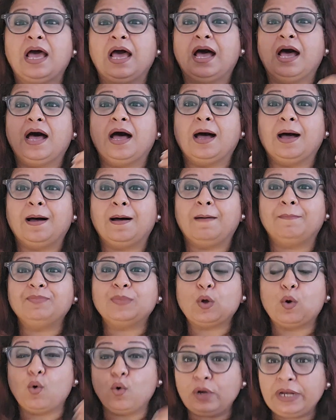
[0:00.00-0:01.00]

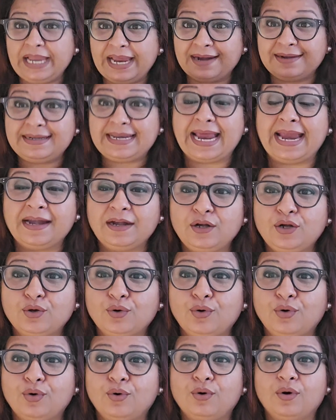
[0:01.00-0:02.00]
Only attend
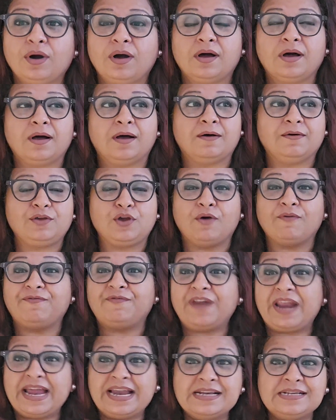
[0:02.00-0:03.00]
to your
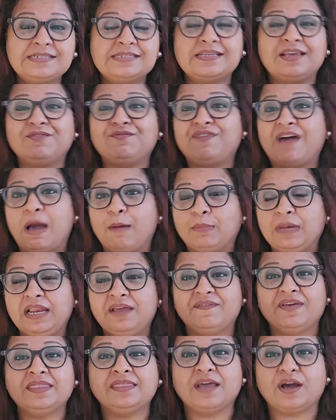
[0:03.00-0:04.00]
friends and family
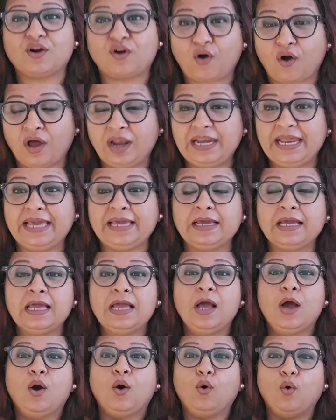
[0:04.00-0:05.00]
when they're calling.
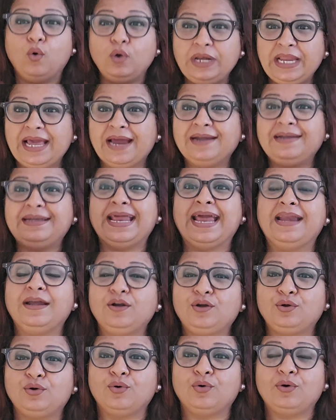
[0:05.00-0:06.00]
Only
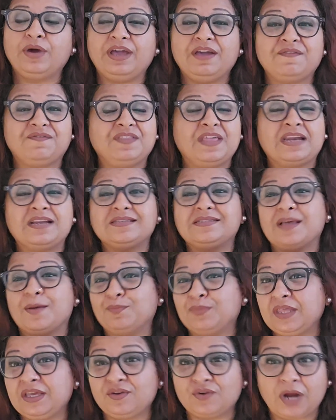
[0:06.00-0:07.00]
attend to if there is
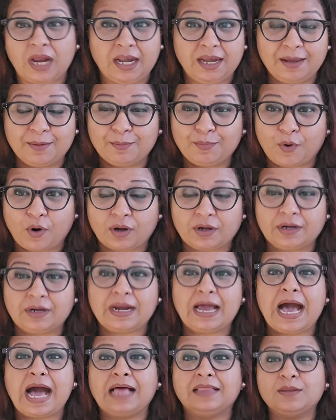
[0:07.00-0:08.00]
something really important.
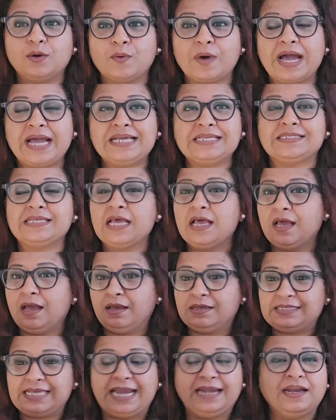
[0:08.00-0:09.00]
Otherwise,
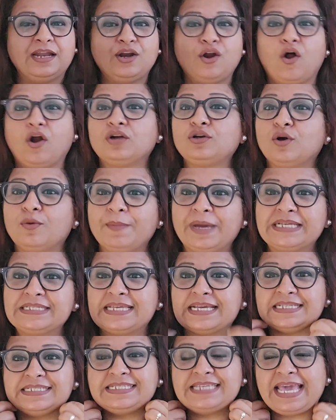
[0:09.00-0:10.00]
send an auto
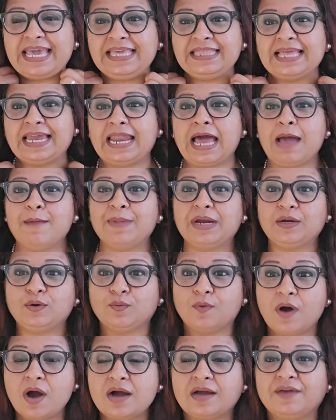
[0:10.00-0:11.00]
message saying that I'm at
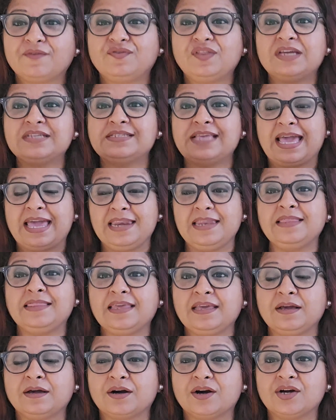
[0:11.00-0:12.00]
work. If there's
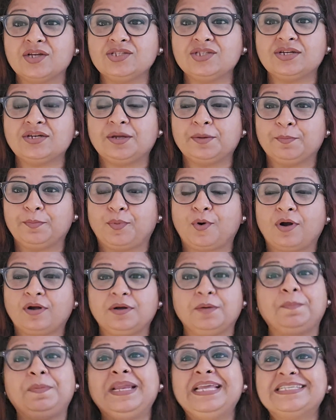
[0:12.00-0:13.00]
anything urgent,
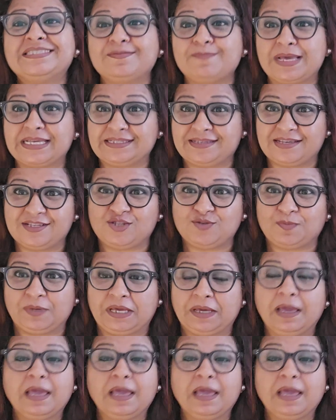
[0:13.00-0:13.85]
important, please message me.